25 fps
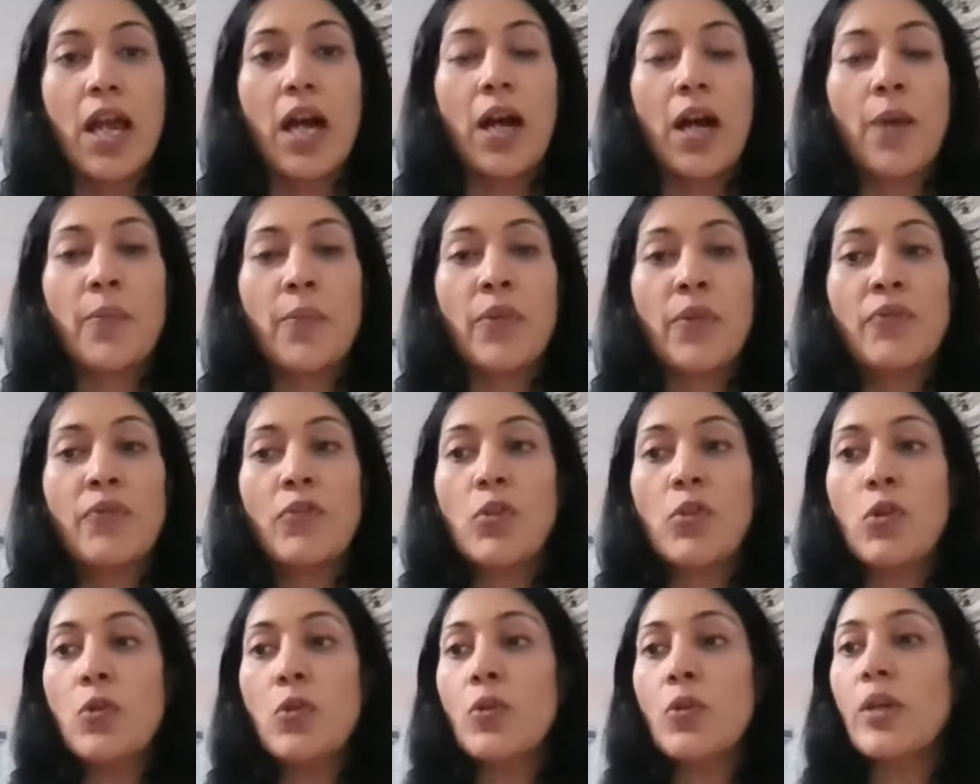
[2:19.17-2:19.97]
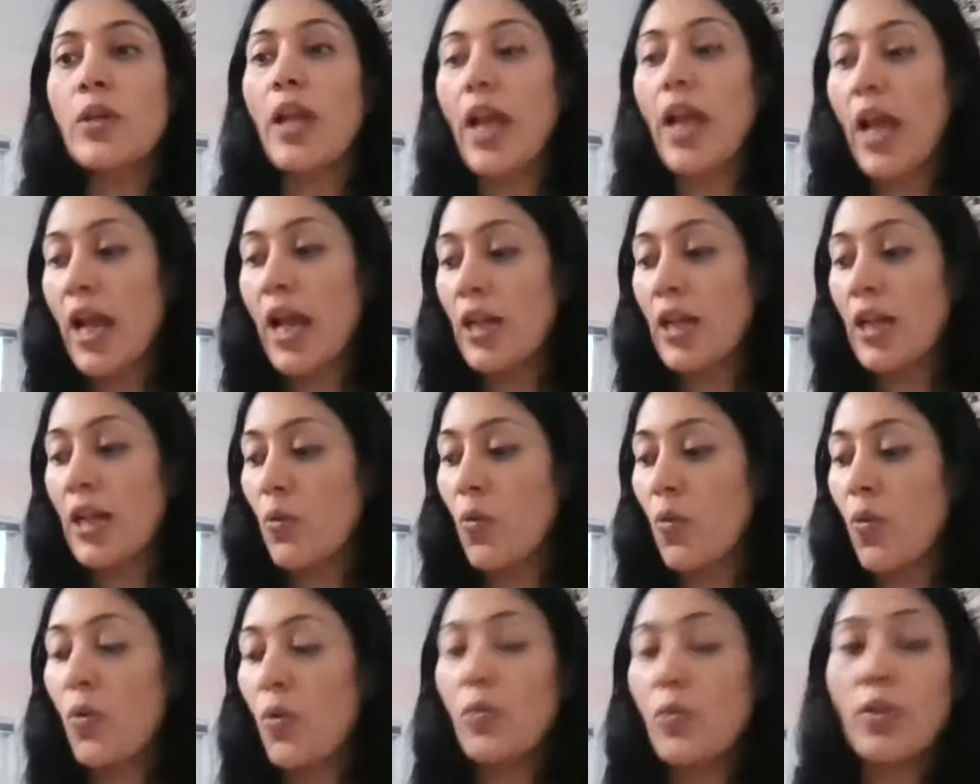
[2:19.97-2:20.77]
If you look at
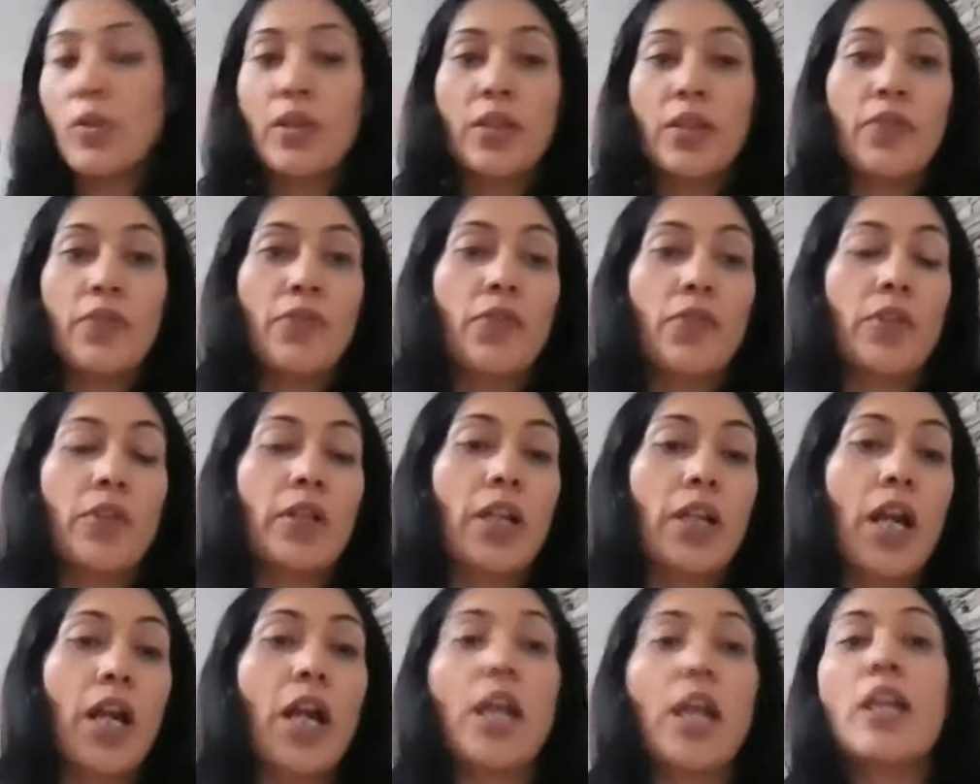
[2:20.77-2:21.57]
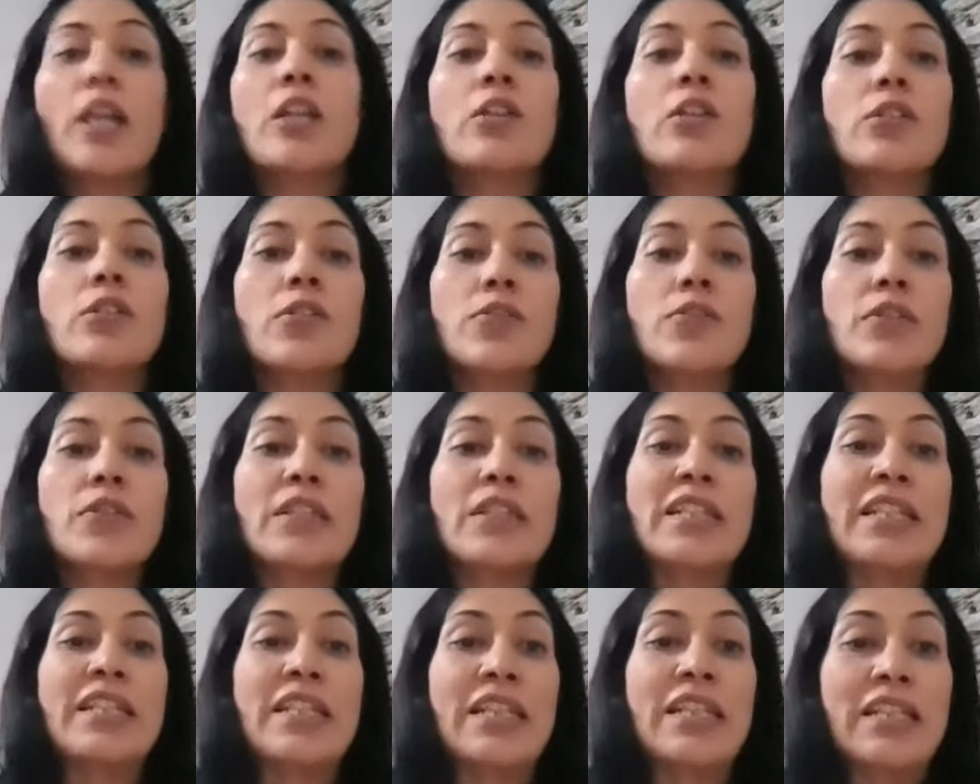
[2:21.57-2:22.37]
all the different kinds of
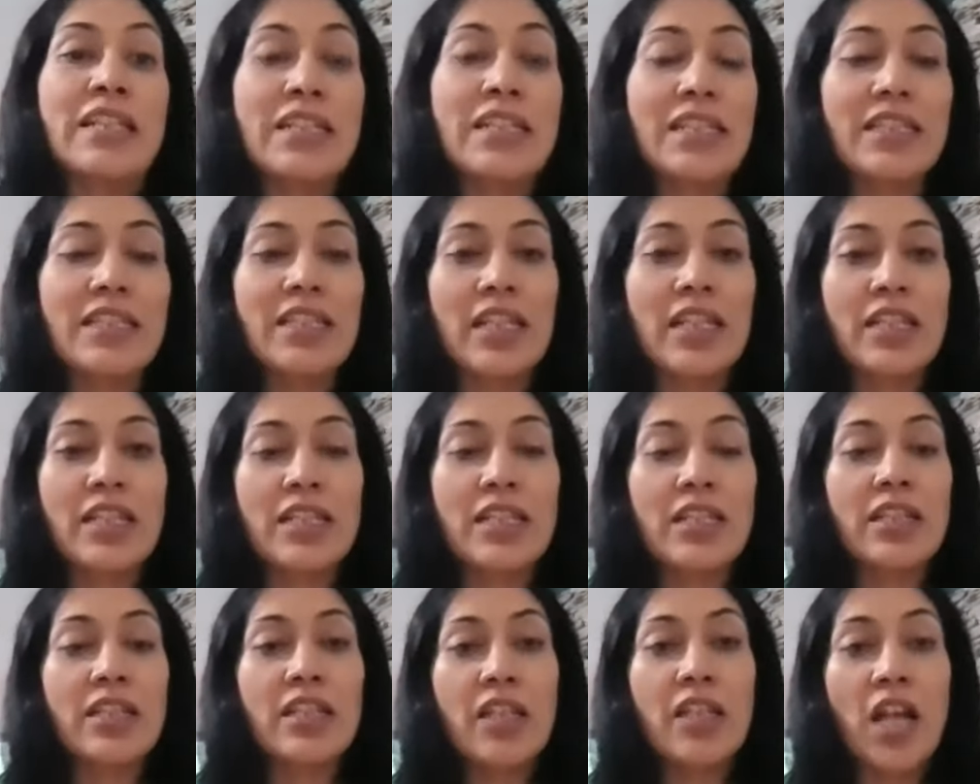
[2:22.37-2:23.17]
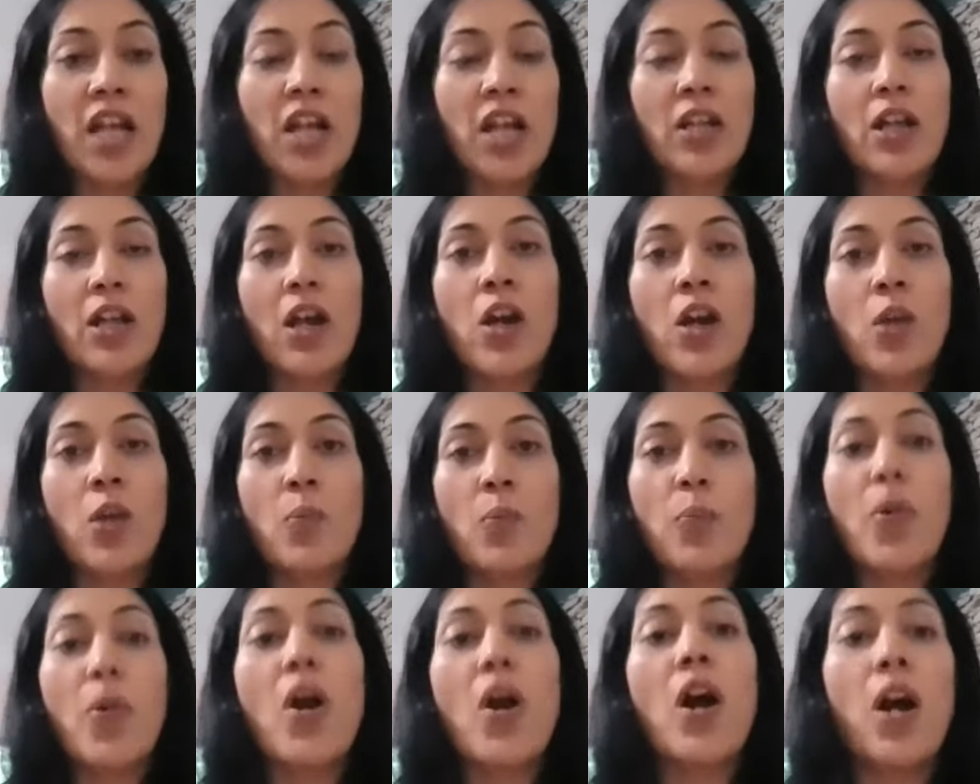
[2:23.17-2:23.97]
skill sets that
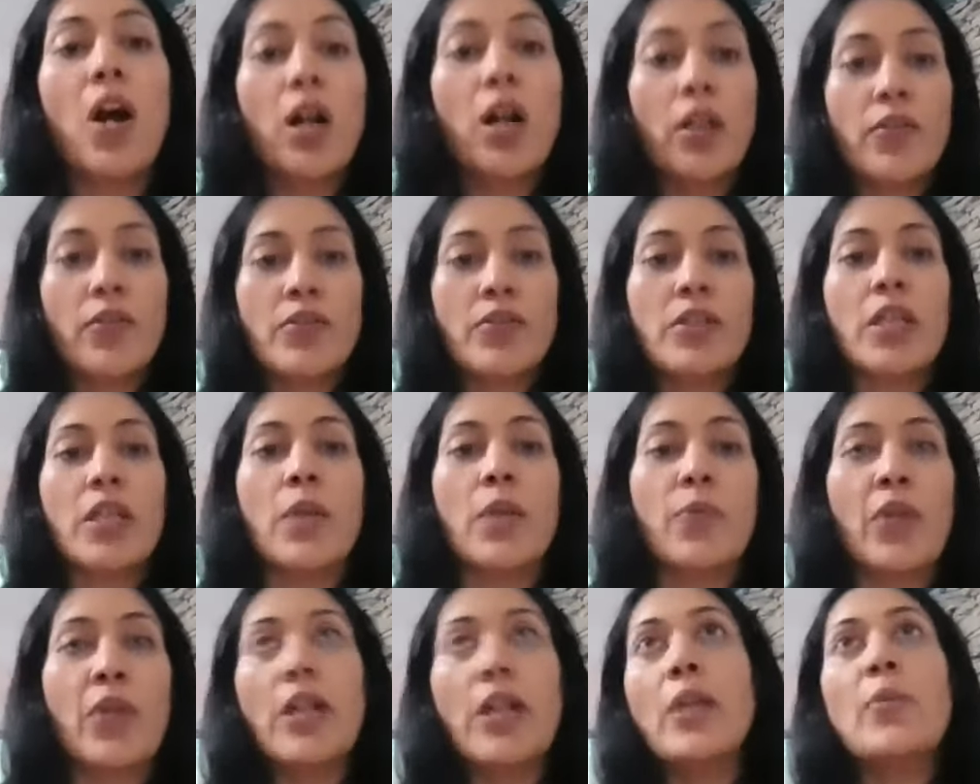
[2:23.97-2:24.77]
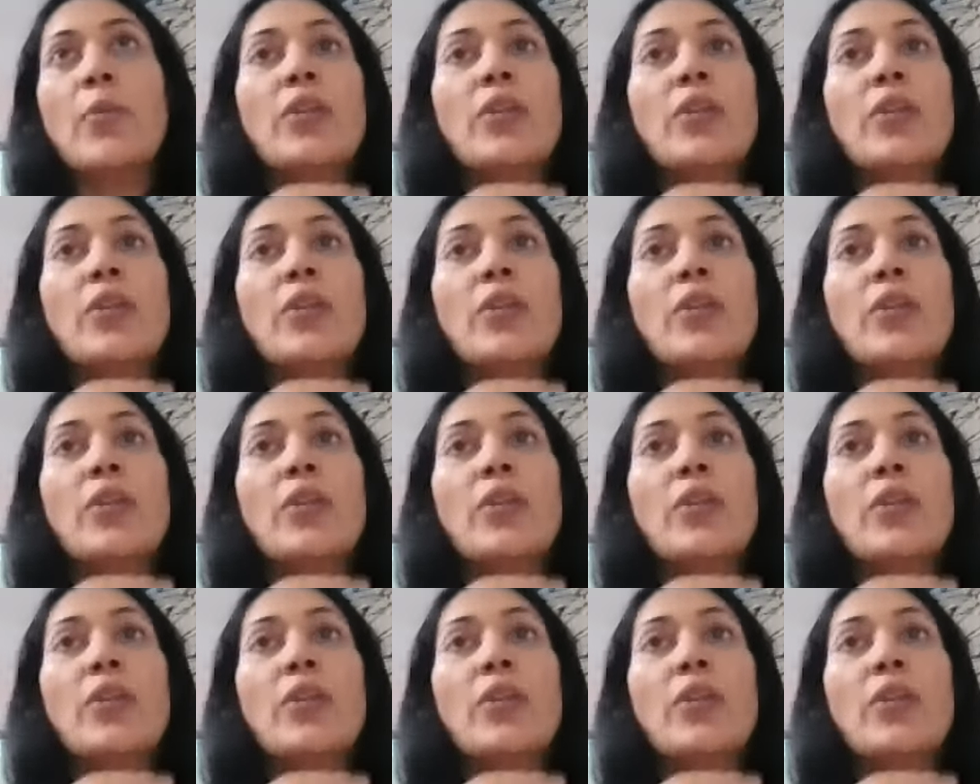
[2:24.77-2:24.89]
are part of STEM, right?